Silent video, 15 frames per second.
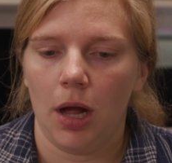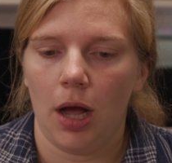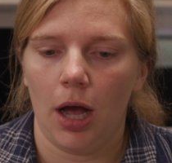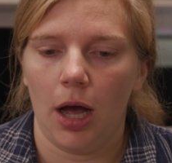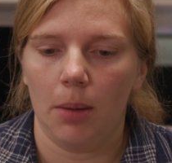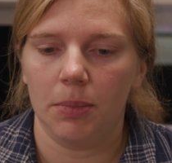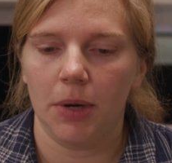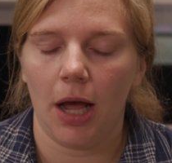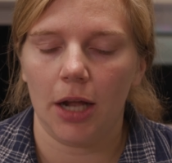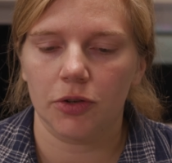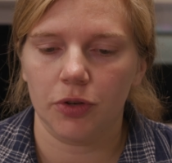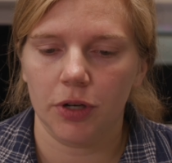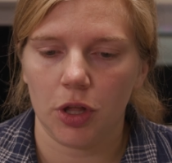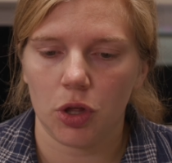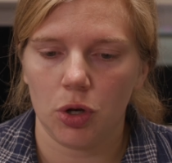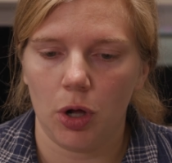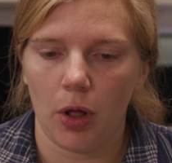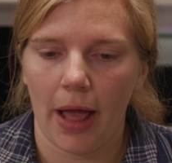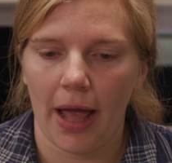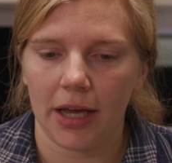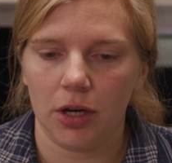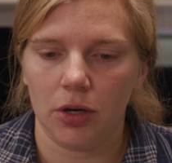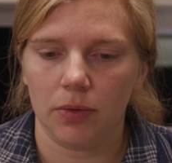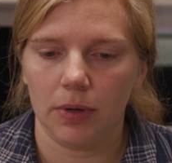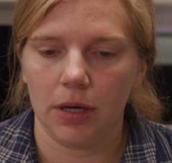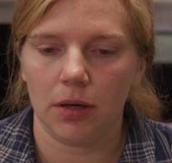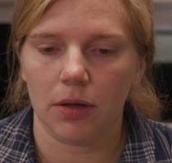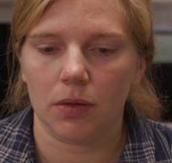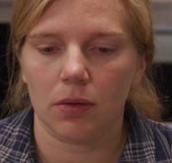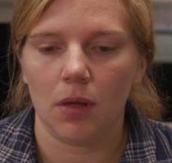non-traditional ag
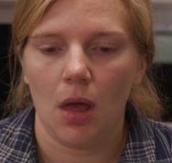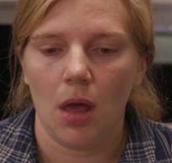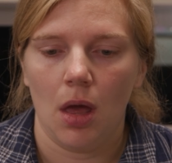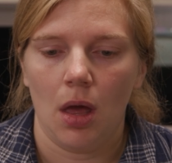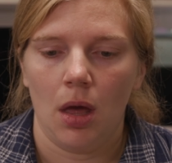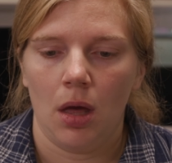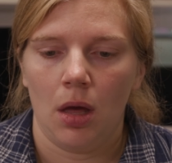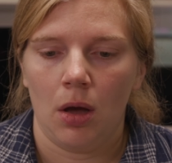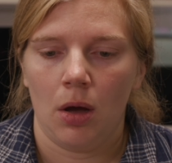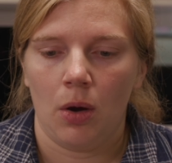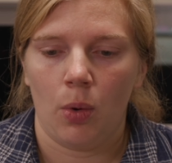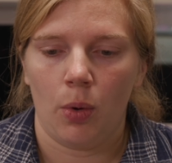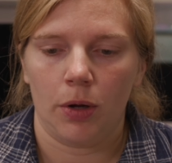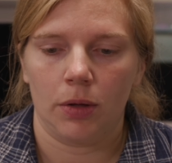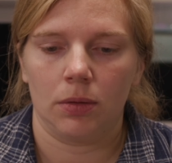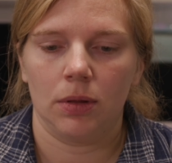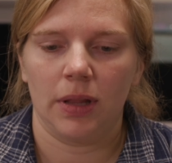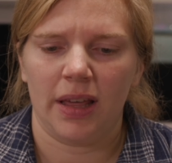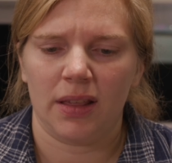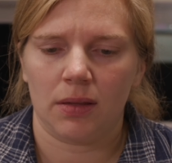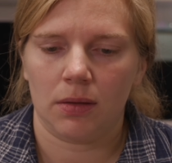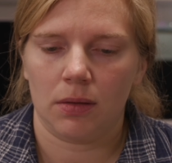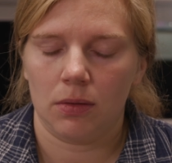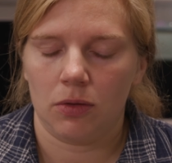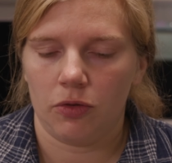careers or less